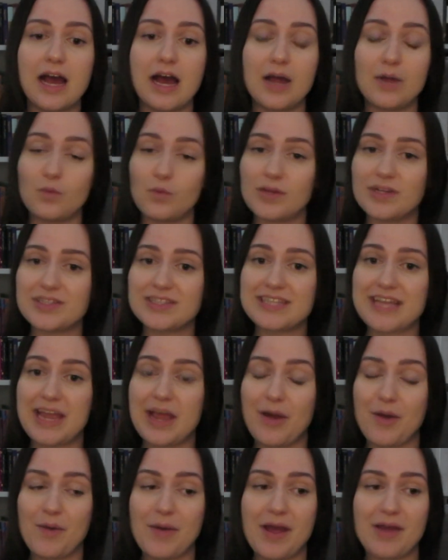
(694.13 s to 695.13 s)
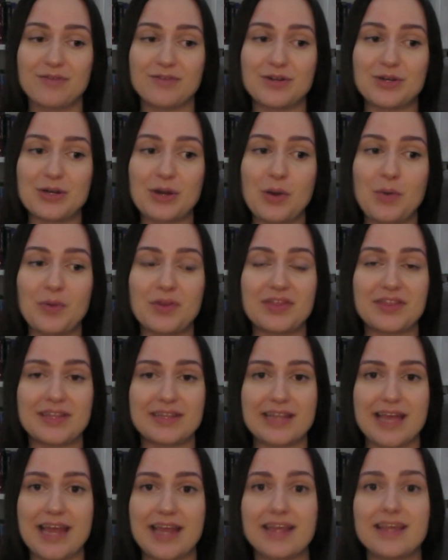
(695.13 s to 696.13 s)
I will say, however, with the
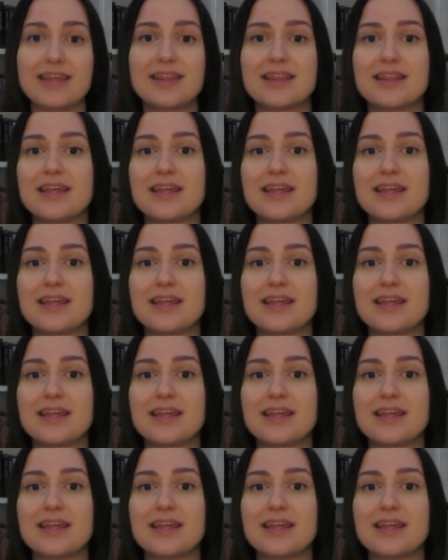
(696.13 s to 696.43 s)
length,